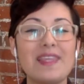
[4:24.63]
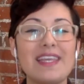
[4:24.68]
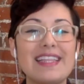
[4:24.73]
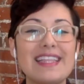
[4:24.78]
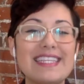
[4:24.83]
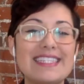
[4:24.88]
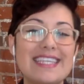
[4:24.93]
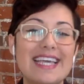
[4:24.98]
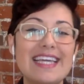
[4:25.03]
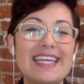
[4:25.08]

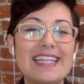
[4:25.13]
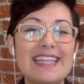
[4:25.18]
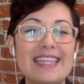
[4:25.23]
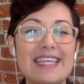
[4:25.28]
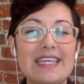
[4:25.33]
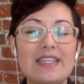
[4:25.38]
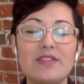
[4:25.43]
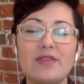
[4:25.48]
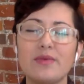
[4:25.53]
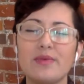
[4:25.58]
The second
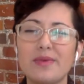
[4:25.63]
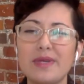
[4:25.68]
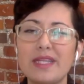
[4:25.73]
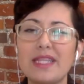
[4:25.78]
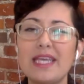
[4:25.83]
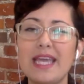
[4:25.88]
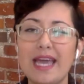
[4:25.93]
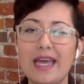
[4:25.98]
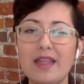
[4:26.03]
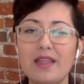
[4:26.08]
thing to
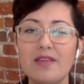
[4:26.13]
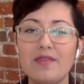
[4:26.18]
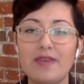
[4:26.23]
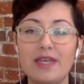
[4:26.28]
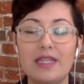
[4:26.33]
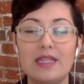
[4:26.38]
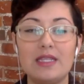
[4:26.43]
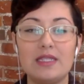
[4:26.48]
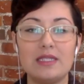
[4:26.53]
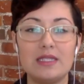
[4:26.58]
really
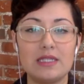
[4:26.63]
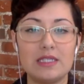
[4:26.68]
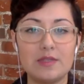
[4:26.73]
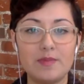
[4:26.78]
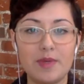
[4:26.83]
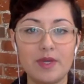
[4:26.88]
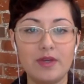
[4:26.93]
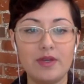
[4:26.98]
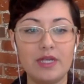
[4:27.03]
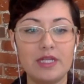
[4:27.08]
elevate this
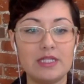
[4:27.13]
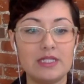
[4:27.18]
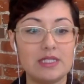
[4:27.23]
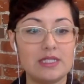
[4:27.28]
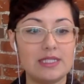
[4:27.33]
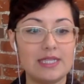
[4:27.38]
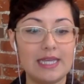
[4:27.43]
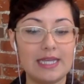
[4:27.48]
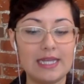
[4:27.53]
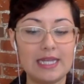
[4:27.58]
experience, this
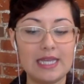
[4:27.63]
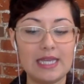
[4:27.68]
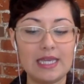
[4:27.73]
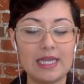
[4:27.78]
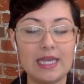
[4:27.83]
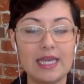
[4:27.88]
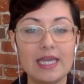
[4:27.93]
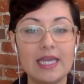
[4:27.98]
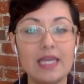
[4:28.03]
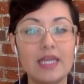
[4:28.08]

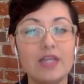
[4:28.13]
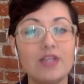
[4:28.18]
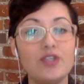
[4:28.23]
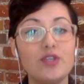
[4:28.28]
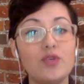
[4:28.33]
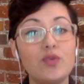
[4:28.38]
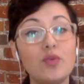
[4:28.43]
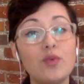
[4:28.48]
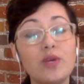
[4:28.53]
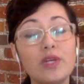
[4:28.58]
technique, is
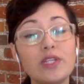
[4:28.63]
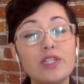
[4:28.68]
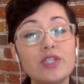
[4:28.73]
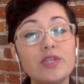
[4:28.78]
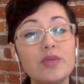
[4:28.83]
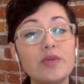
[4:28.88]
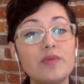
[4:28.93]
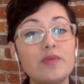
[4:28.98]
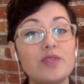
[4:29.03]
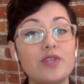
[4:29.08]
you want
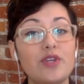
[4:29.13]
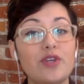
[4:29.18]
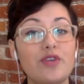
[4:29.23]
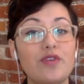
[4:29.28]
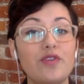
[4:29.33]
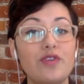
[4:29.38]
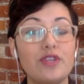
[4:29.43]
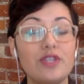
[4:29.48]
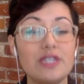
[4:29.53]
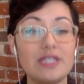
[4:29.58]
to observe
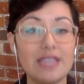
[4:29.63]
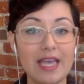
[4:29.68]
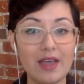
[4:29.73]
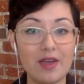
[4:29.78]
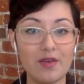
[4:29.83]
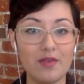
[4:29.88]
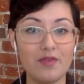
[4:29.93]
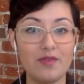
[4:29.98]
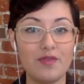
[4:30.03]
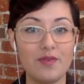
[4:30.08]

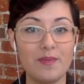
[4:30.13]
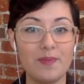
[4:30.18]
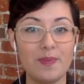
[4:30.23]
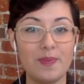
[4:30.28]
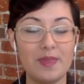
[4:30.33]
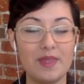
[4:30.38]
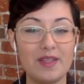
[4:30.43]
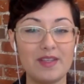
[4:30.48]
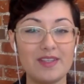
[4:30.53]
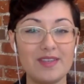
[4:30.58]
yourself.
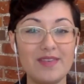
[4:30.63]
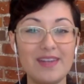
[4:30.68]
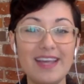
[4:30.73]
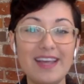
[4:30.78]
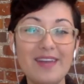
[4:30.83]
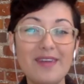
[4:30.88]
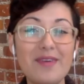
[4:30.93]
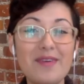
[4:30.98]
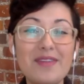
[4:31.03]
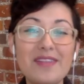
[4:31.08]
So
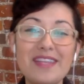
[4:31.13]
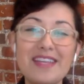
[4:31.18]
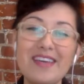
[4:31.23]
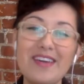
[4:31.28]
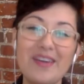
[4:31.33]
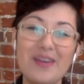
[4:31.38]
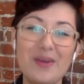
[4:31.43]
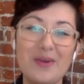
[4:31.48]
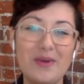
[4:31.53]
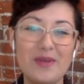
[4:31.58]
not only
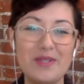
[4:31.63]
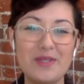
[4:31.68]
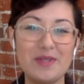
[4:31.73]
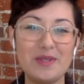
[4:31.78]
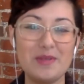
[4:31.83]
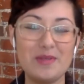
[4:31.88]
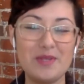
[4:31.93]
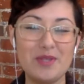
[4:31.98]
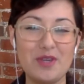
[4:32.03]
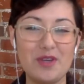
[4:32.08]
are you going to
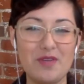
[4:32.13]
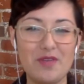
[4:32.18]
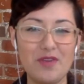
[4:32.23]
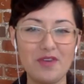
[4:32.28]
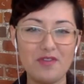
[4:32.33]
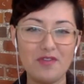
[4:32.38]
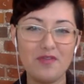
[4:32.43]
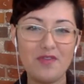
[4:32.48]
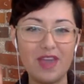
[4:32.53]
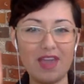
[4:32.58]
observe
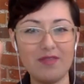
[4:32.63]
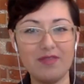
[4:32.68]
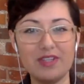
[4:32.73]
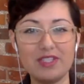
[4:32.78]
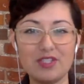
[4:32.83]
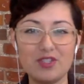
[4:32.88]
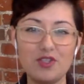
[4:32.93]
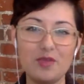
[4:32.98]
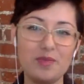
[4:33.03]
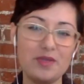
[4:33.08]
your
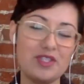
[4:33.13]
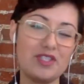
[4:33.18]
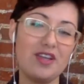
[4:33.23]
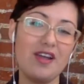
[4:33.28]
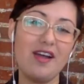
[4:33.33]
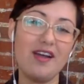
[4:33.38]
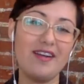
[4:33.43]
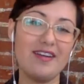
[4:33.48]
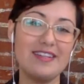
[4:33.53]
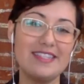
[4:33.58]
favorite
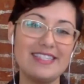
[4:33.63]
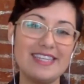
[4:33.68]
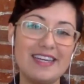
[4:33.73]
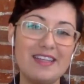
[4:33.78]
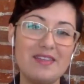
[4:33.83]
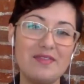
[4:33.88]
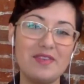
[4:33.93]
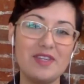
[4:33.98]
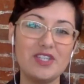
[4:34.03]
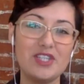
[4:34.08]
superstar on
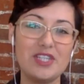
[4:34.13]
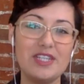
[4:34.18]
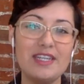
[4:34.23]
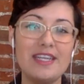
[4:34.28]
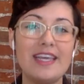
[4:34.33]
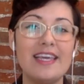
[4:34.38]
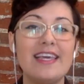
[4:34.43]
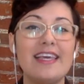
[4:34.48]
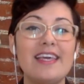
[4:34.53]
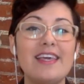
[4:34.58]
television,
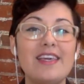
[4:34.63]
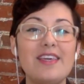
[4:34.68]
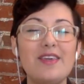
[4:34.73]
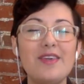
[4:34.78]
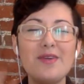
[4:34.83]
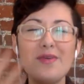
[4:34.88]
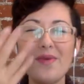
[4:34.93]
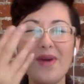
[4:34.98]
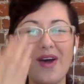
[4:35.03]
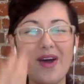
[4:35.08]

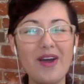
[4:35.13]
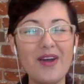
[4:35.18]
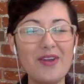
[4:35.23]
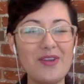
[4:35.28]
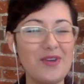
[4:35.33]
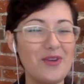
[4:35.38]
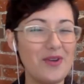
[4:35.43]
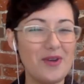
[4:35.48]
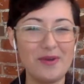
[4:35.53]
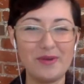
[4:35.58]
you are
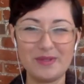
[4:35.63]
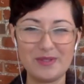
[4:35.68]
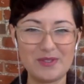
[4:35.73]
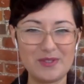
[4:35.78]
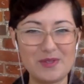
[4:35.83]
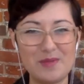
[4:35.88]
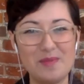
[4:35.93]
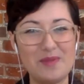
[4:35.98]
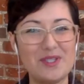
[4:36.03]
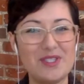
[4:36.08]
your own
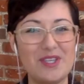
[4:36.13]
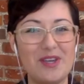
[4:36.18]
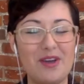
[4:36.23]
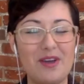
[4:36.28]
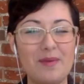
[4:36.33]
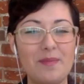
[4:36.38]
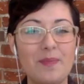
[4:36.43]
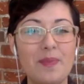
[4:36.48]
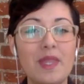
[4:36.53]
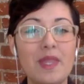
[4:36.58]

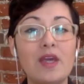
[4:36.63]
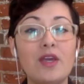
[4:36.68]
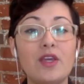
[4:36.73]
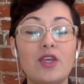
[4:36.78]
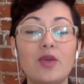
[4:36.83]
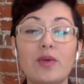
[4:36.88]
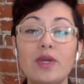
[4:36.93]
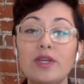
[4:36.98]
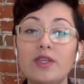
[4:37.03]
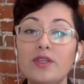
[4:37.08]
superstar.
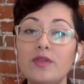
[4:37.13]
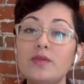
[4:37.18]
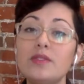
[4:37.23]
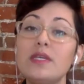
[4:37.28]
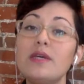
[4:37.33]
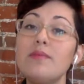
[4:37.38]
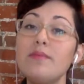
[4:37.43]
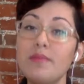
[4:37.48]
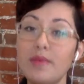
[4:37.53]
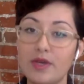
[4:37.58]
You can use
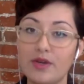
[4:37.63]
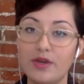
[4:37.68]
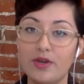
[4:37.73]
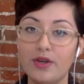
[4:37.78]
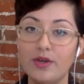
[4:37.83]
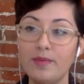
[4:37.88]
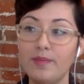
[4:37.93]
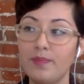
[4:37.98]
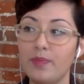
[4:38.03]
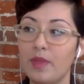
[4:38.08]
a
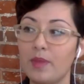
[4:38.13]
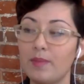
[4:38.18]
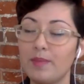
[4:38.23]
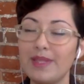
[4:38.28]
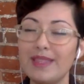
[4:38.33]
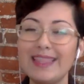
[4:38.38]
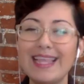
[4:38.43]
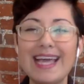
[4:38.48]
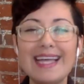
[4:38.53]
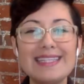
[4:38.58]
mirror,
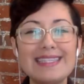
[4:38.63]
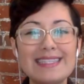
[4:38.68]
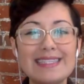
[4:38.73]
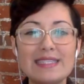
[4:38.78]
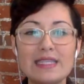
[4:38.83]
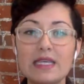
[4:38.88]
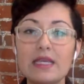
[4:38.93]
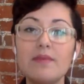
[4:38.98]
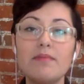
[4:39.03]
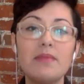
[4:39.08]
but that's
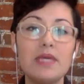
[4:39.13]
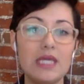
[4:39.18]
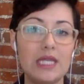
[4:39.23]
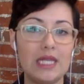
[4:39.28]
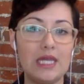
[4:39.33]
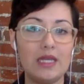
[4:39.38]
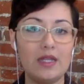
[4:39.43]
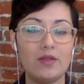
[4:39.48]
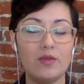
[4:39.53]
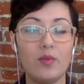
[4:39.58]

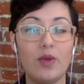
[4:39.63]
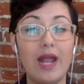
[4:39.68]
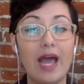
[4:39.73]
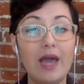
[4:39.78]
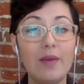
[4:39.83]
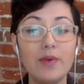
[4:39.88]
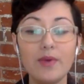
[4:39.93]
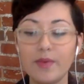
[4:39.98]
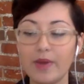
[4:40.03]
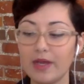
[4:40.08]
immediate. What
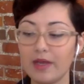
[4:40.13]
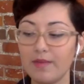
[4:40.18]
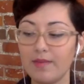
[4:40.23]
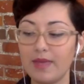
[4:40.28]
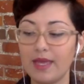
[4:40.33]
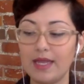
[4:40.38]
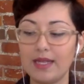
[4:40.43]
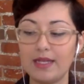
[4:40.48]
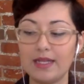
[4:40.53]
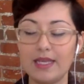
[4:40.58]
I would
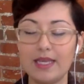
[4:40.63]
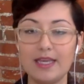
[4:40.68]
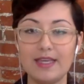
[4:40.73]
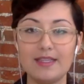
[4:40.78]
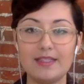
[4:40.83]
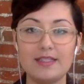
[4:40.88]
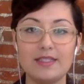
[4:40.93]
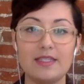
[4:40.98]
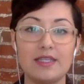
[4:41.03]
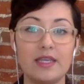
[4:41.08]
recommend
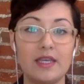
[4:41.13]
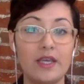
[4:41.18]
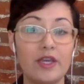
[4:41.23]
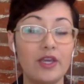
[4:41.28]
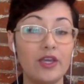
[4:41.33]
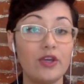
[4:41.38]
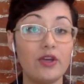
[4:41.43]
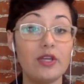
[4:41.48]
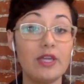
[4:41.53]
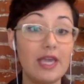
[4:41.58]
is
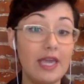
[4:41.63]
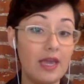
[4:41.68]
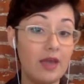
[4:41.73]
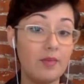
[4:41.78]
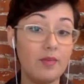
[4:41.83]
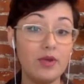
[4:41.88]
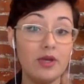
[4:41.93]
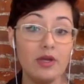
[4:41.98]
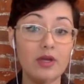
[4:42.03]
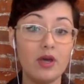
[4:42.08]
your
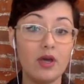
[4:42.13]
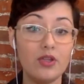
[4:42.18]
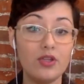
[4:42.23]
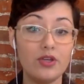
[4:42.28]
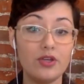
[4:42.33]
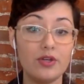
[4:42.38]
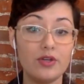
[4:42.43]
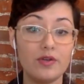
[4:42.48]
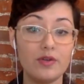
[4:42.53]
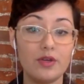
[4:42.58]
camera on
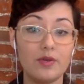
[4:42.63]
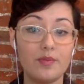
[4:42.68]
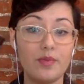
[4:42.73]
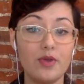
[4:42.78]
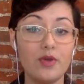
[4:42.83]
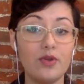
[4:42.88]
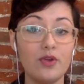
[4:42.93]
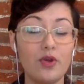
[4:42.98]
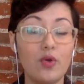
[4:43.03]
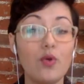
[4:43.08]
your
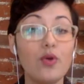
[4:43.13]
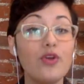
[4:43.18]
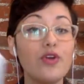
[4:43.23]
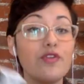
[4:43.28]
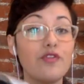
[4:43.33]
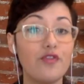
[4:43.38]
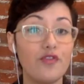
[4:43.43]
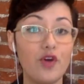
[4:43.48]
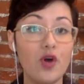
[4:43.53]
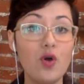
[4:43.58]
computer or your
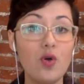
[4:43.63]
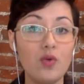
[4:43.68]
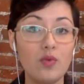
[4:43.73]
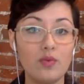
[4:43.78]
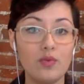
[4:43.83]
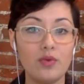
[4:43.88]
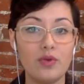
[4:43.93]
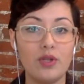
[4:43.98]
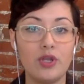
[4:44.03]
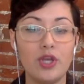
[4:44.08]

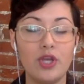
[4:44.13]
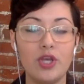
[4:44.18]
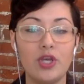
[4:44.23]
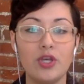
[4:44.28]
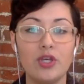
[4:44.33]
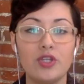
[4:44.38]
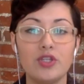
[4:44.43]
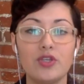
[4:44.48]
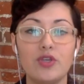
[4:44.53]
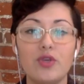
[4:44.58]
phone.
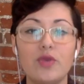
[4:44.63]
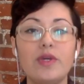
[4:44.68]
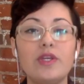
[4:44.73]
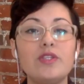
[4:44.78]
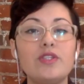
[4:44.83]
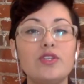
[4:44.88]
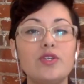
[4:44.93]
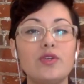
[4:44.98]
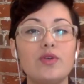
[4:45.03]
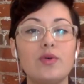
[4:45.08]
So you
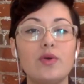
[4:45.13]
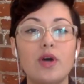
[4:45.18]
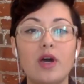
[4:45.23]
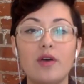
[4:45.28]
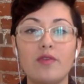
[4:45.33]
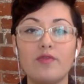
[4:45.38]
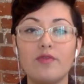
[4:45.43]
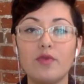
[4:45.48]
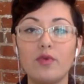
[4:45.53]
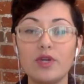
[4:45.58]
can do
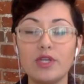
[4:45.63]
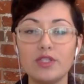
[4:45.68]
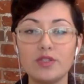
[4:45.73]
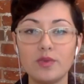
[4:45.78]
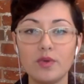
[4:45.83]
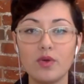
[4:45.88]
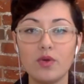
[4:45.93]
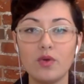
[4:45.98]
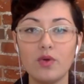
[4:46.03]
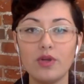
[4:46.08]
a voice
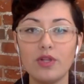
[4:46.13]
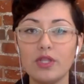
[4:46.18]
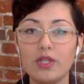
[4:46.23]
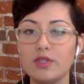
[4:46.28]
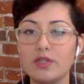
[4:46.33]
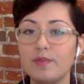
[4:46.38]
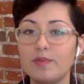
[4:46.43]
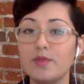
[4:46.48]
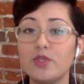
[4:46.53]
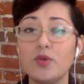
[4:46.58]
record,
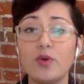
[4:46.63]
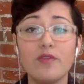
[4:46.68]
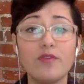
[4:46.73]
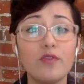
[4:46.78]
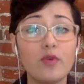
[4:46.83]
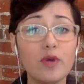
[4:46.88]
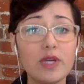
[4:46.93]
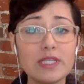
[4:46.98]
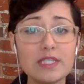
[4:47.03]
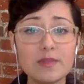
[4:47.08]
do a
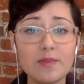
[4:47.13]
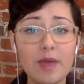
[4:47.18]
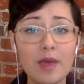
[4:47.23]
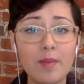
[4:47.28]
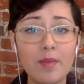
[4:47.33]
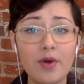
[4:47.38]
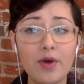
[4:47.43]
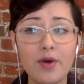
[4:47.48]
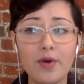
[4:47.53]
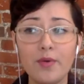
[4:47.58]
voice
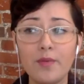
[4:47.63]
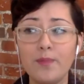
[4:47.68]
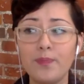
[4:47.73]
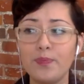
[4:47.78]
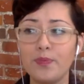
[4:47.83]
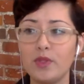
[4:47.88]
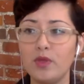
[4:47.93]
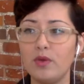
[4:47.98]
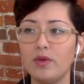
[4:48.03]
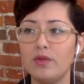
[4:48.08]
memo.
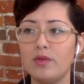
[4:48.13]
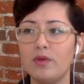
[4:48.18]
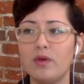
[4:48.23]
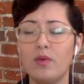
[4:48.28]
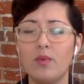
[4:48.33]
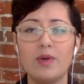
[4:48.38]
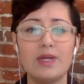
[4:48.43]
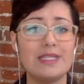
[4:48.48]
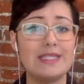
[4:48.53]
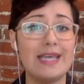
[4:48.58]
You can do a
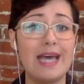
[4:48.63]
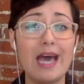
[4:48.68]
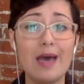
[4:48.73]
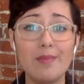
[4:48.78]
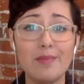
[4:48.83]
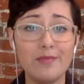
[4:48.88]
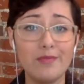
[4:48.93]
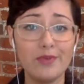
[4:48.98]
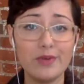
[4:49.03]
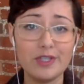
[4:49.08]
WhatsApp
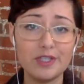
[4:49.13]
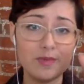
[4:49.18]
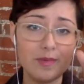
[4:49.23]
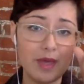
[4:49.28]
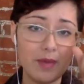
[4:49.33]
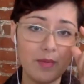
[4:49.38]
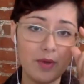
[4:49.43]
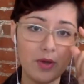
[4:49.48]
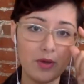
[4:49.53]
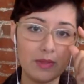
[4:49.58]
voice
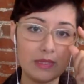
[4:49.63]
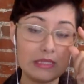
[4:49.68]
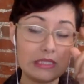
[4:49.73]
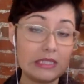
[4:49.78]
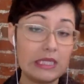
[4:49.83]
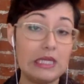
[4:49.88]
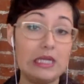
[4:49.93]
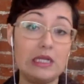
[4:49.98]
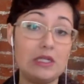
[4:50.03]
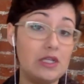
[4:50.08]
memo and
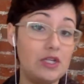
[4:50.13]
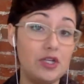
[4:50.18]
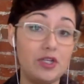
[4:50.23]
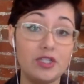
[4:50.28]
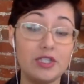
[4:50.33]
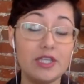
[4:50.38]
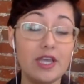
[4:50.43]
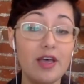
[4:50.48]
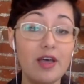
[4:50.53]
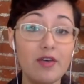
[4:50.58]
send it to
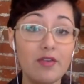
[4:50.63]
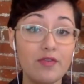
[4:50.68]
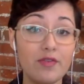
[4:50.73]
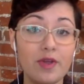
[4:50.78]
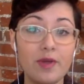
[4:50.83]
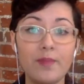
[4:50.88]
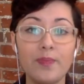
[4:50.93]
yourself.